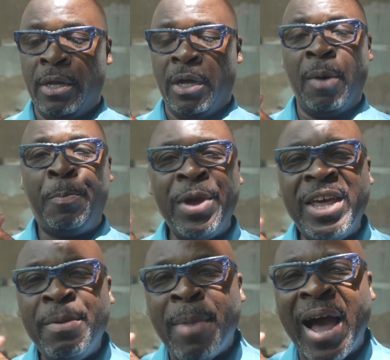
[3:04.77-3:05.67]

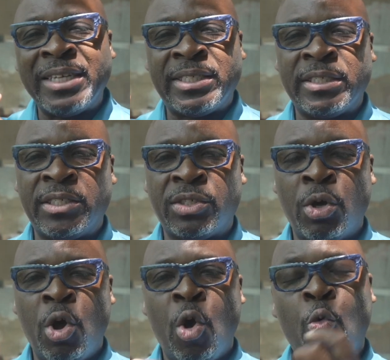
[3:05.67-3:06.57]
epitomizes
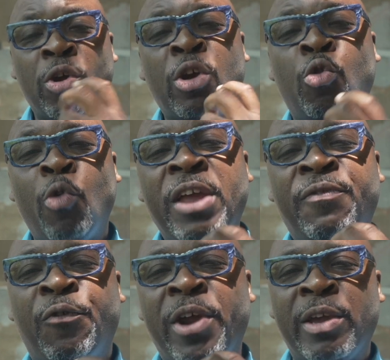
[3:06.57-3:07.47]
what a great
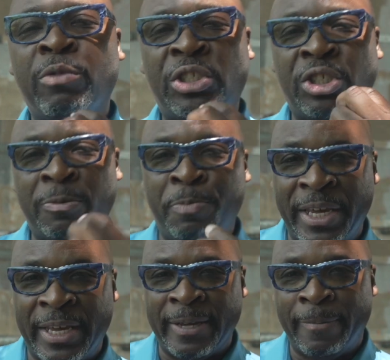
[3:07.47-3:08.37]
fragrance should
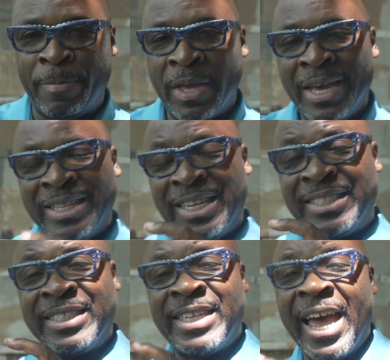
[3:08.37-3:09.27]
be.
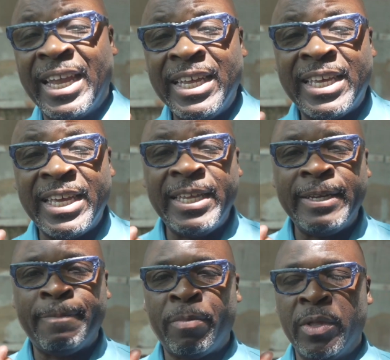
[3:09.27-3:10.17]
This is elegant.
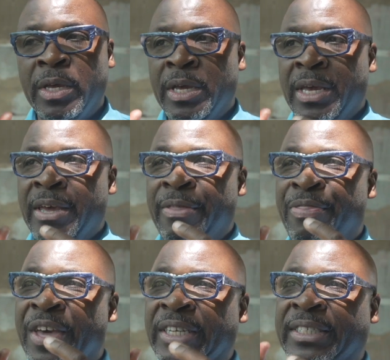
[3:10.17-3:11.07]

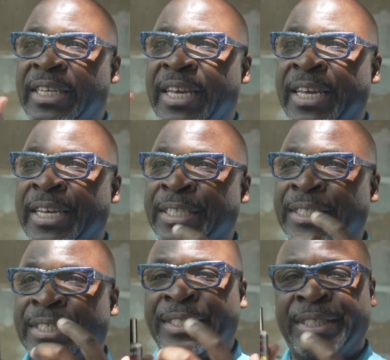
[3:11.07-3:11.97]
This
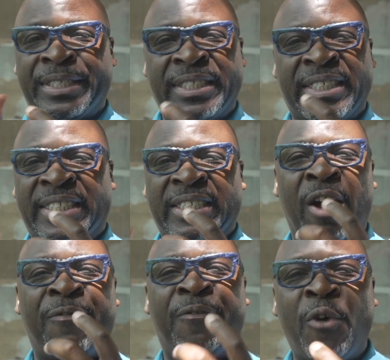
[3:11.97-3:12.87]
is
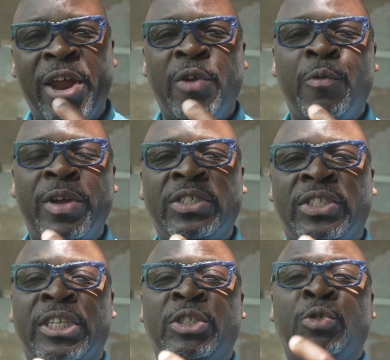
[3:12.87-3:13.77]
a fragrance
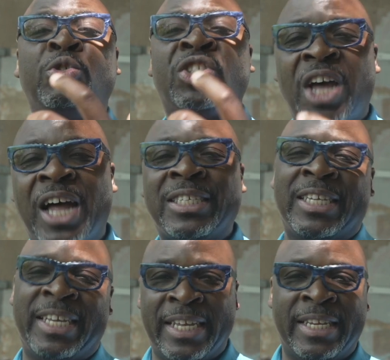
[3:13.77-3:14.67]
that you
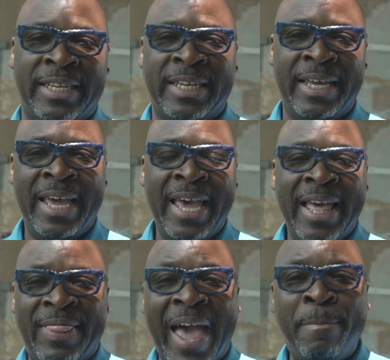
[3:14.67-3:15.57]
saunter in.
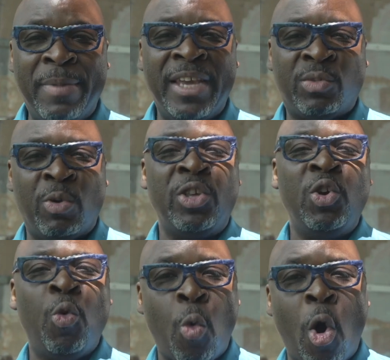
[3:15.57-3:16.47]
That means when
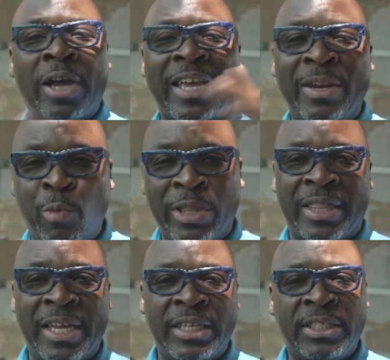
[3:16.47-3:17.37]
you're walking with
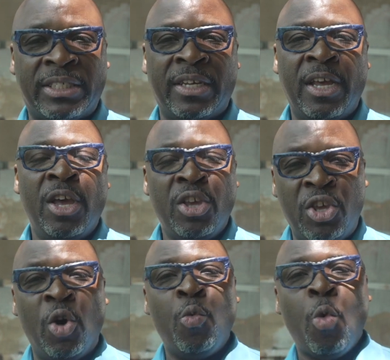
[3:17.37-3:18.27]
this,
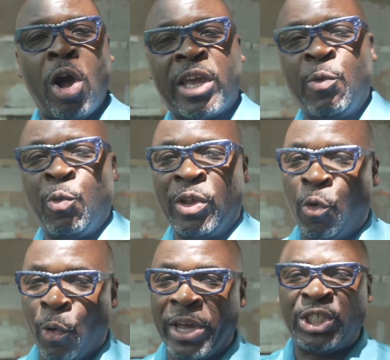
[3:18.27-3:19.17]
you're walking with
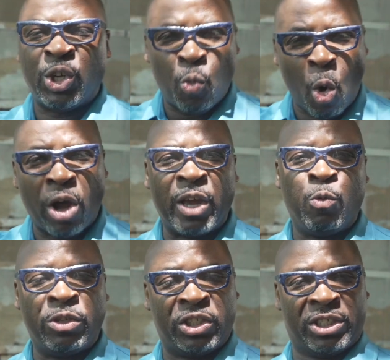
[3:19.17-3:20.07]
grace, you're walking
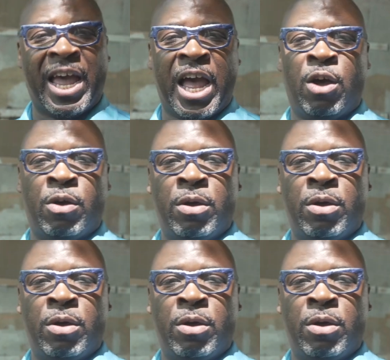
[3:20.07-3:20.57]
with style.